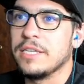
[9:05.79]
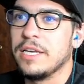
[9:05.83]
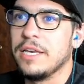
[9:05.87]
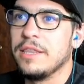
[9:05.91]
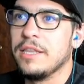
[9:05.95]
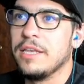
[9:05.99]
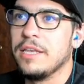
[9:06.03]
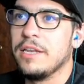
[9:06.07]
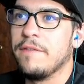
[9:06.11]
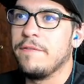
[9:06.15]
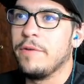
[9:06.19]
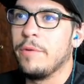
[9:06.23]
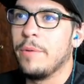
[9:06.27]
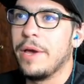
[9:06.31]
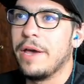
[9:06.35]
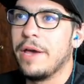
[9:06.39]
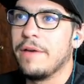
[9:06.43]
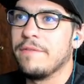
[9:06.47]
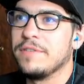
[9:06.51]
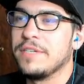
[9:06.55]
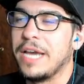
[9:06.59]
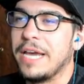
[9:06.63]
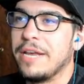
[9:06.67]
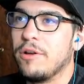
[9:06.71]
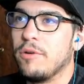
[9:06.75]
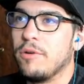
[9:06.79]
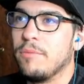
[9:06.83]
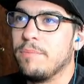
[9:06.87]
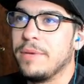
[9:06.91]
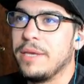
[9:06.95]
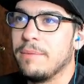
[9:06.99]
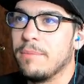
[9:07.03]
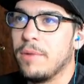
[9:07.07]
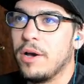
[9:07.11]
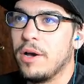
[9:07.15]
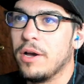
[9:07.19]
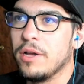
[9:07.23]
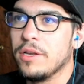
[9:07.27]
And then if you have Dino
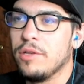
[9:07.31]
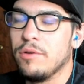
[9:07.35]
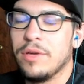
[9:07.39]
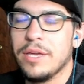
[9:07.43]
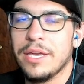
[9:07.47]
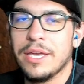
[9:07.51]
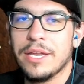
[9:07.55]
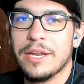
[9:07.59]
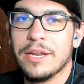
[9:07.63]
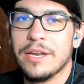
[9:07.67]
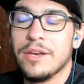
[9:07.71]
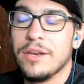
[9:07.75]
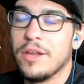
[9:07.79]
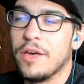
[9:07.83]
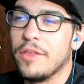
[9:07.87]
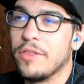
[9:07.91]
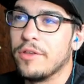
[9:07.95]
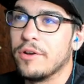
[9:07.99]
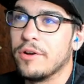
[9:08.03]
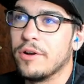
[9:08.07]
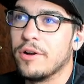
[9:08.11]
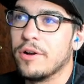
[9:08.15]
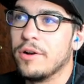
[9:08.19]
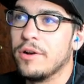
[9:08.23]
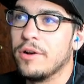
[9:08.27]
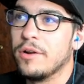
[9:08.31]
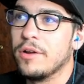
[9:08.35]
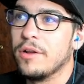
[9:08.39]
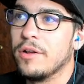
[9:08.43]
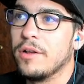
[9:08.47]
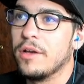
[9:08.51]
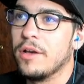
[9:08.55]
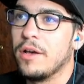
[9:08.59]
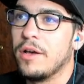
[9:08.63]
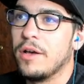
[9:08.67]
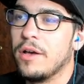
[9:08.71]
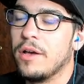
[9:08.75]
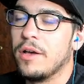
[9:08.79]
Beamon, you can get another
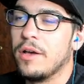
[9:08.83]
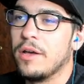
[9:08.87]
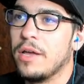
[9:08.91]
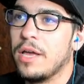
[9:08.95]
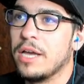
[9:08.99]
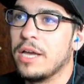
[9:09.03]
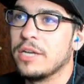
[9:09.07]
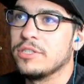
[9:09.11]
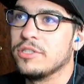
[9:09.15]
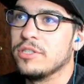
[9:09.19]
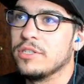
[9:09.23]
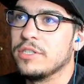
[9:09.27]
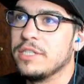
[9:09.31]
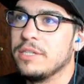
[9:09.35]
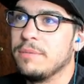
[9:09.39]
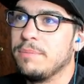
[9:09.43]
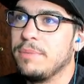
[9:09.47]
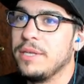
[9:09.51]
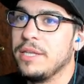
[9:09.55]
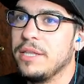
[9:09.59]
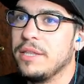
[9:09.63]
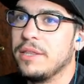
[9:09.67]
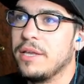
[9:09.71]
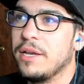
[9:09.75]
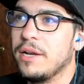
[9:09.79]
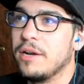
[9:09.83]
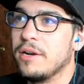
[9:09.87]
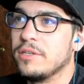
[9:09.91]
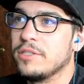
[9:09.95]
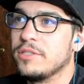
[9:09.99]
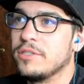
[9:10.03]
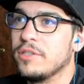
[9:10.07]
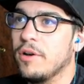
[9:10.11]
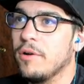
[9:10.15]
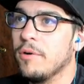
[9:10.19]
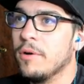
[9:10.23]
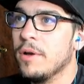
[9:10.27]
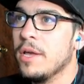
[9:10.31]
extra DP there.
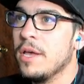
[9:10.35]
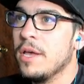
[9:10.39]
So